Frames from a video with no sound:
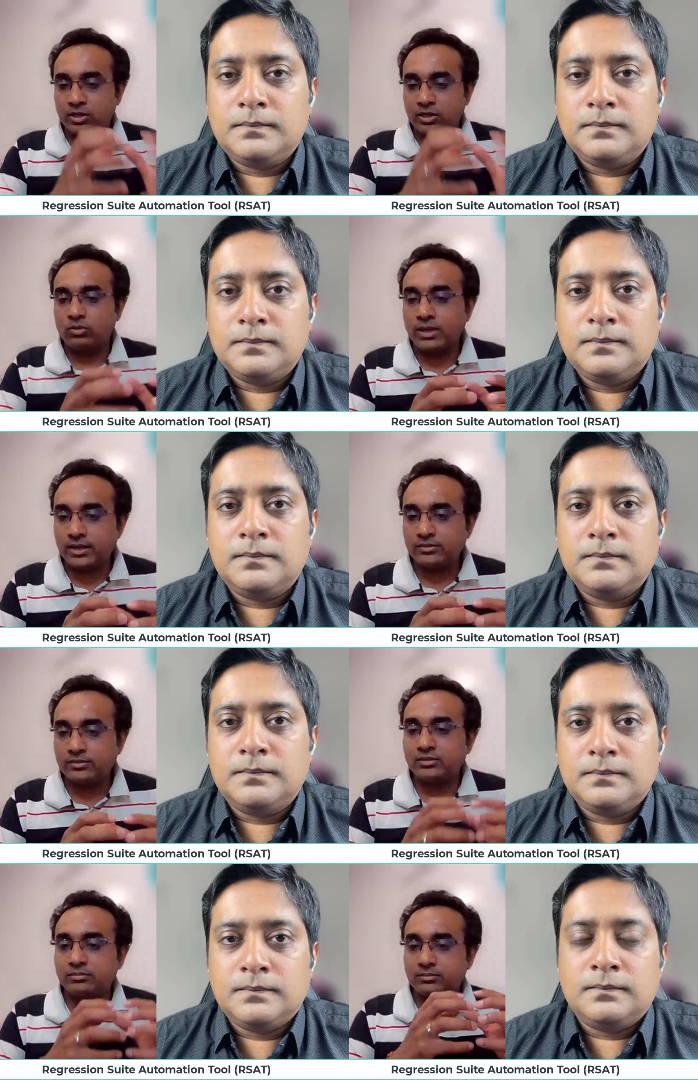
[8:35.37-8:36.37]

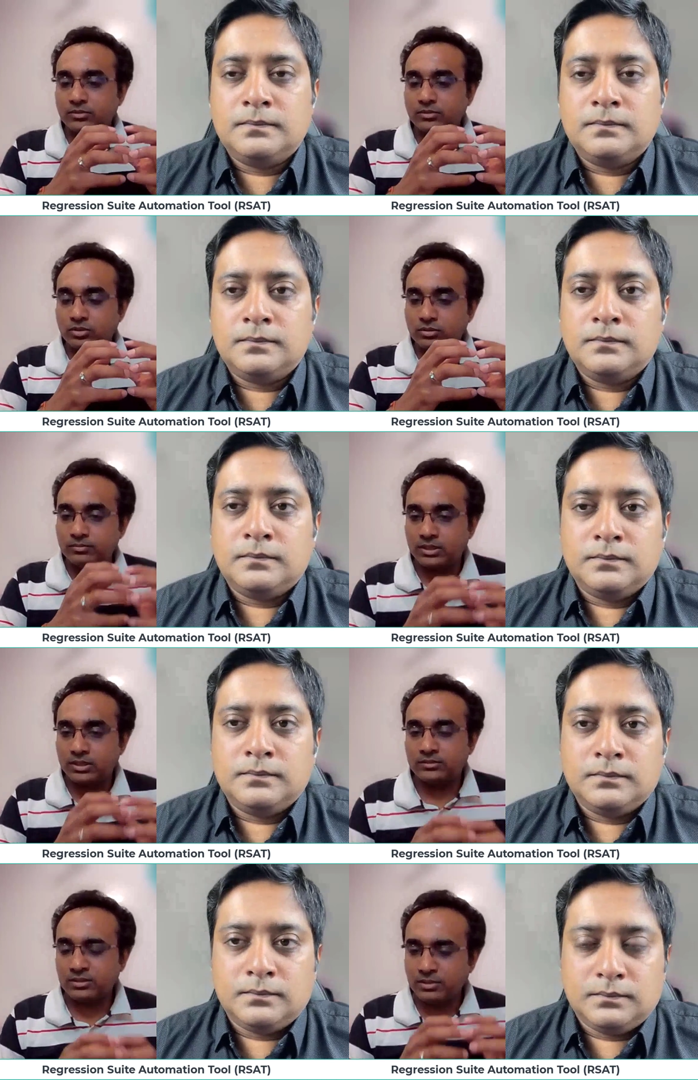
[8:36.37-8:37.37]
Speaker 1: require some you know
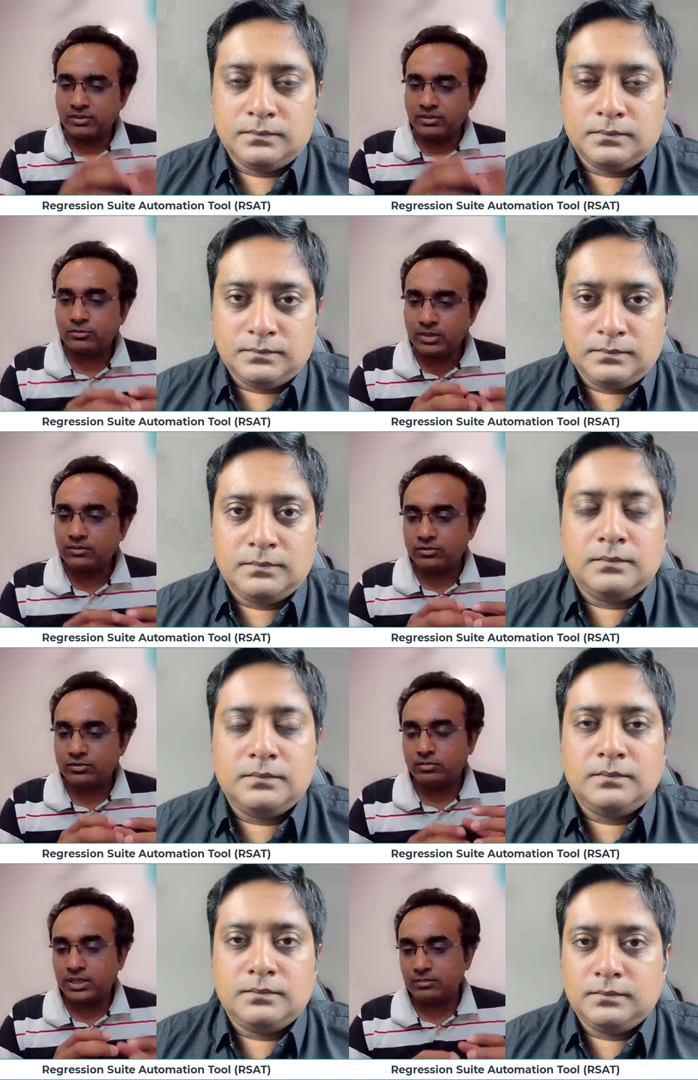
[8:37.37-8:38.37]
uh, some
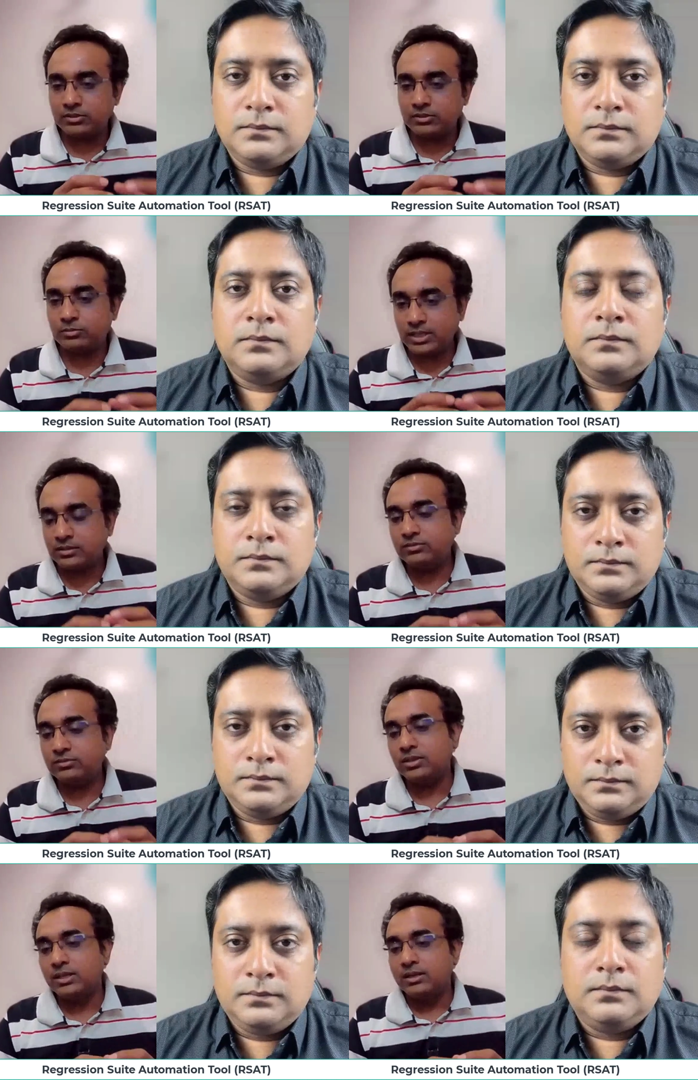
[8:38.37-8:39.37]
investment from time
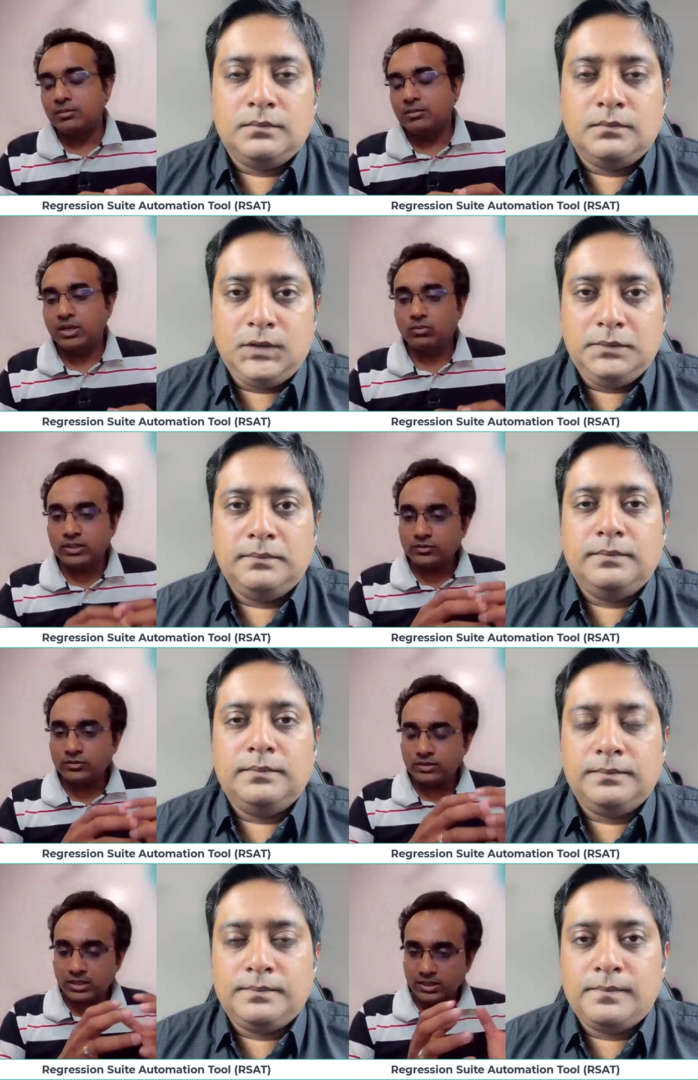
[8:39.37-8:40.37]
perspective but
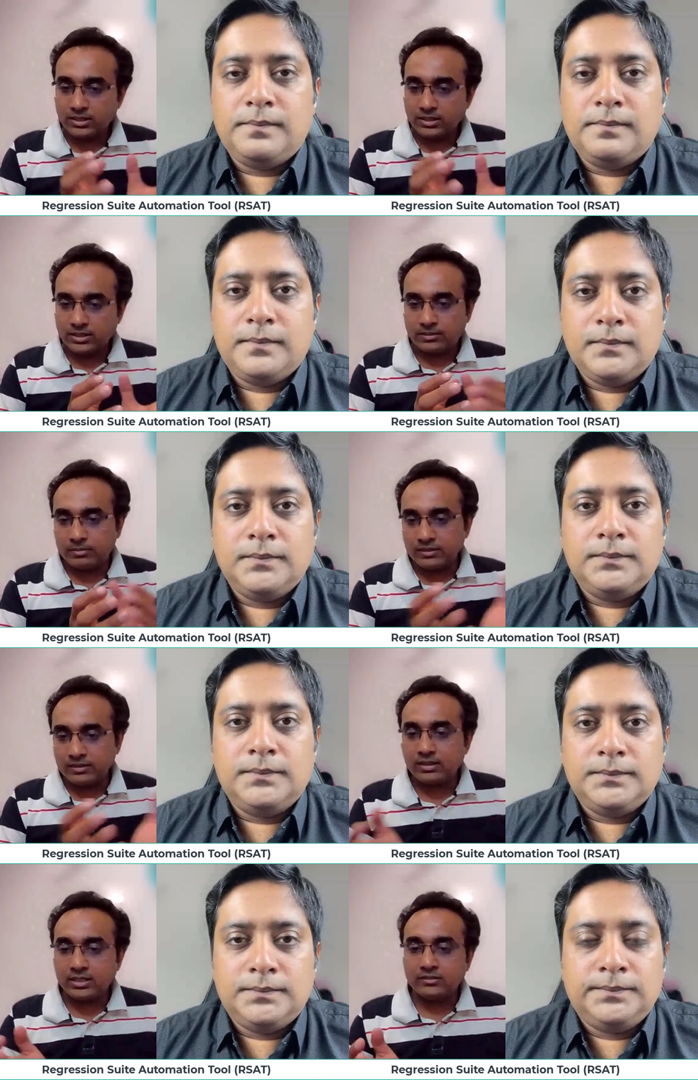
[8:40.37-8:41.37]
once the uh,
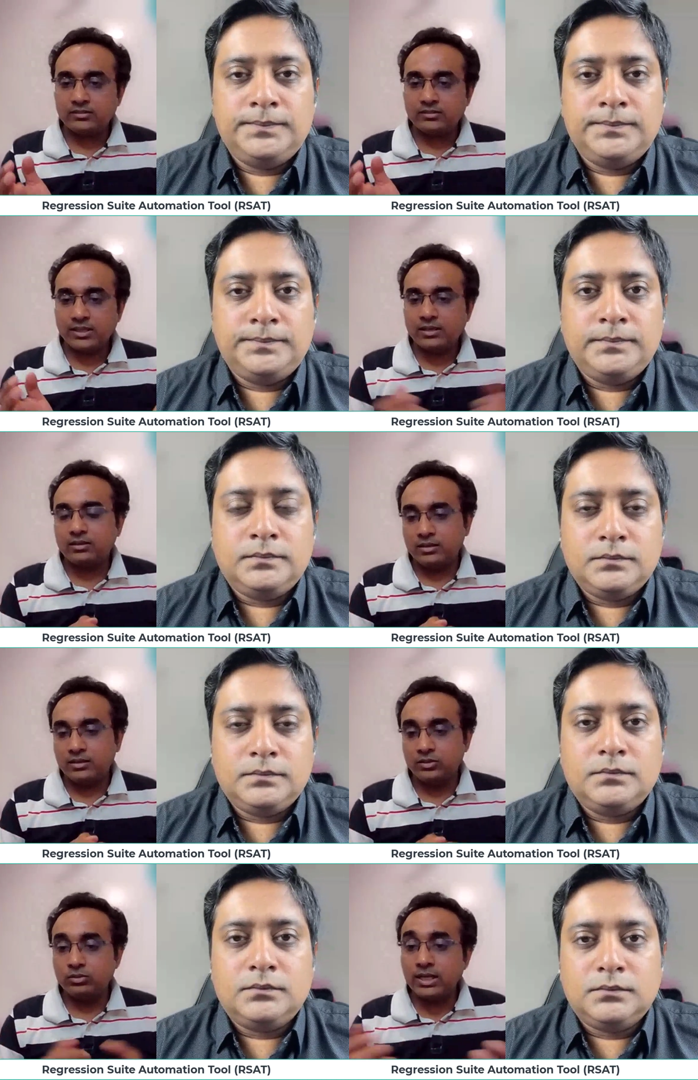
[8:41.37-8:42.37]
baseline is set
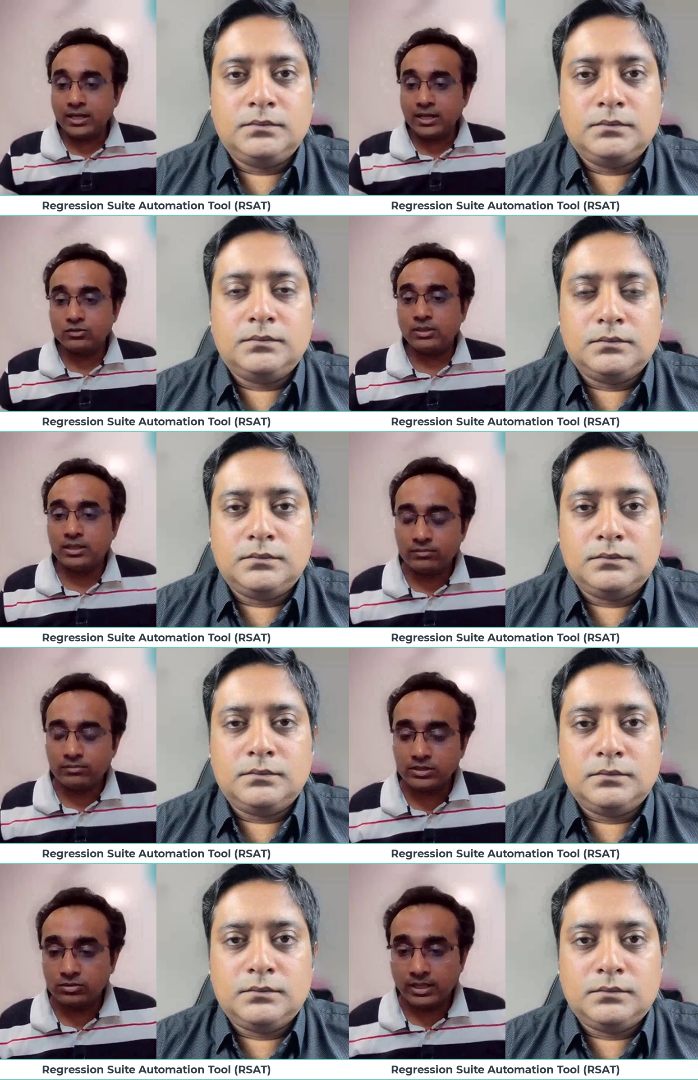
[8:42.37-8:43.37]
you can actually
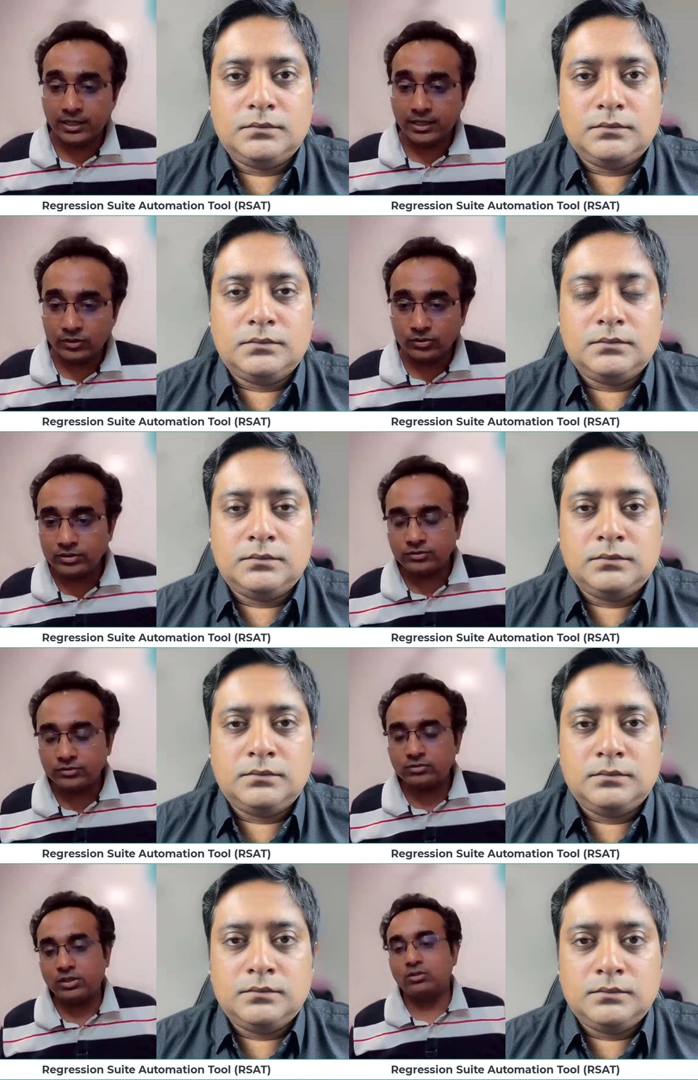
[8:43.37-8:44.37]
leverage your end
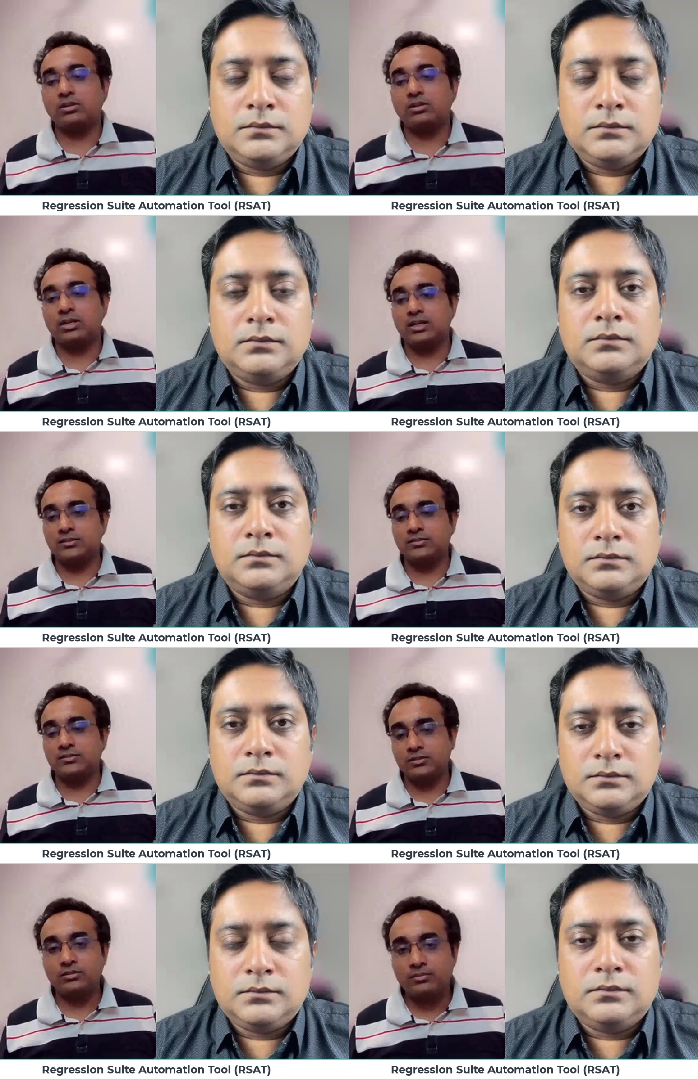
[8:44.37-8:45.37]
users to record
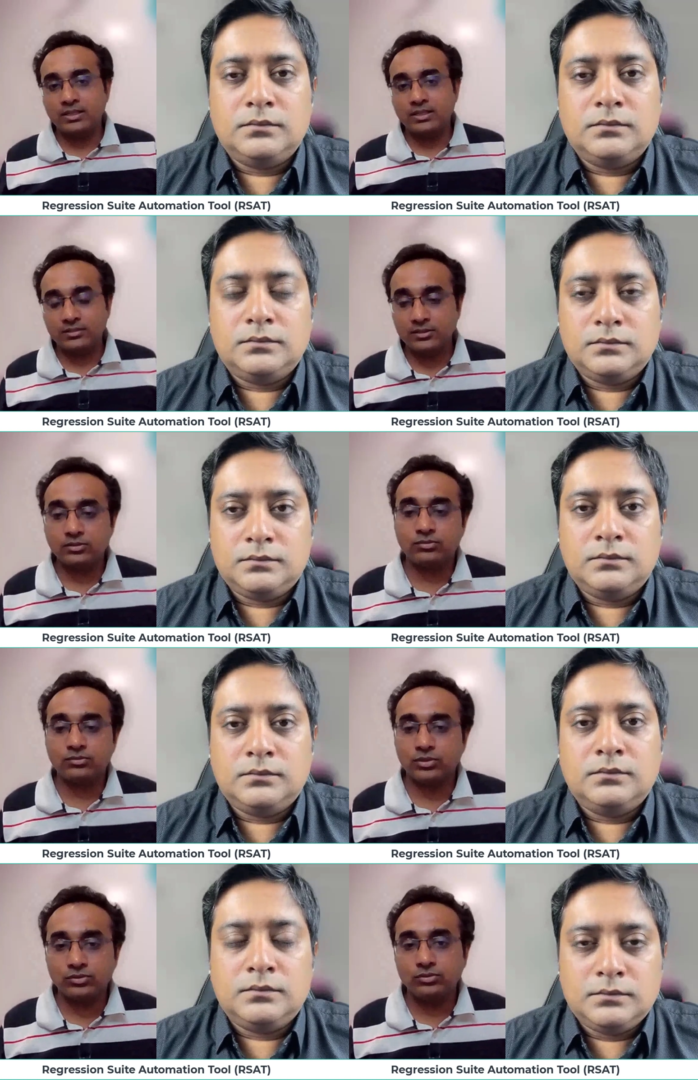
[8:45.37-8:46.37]
tasks you know test
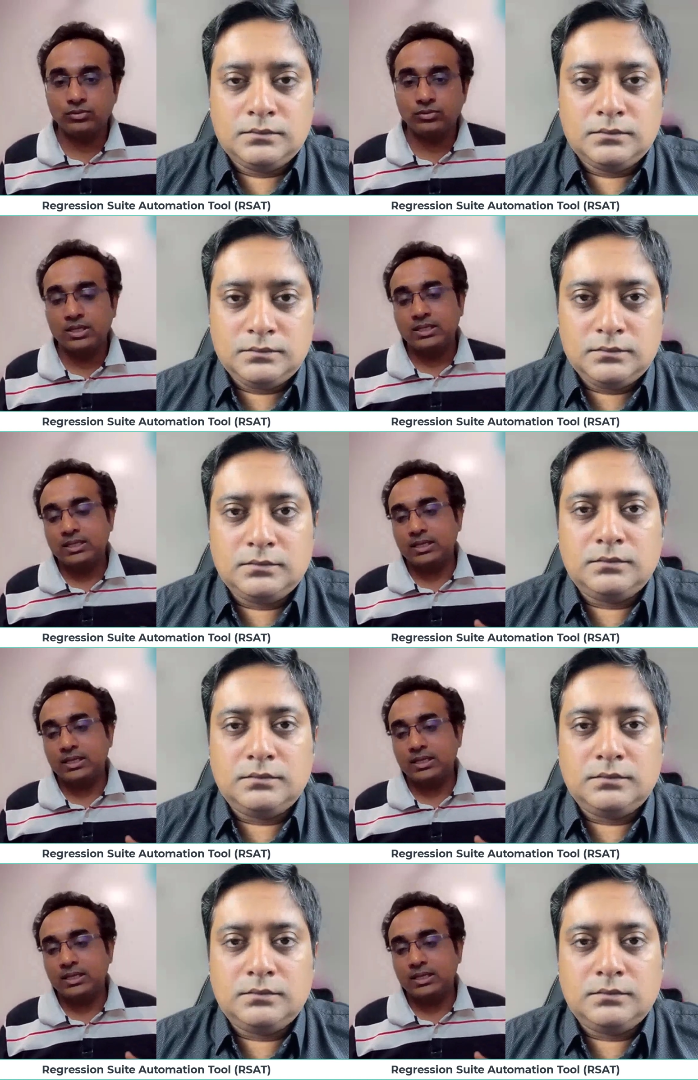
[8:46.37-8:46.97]
cases for you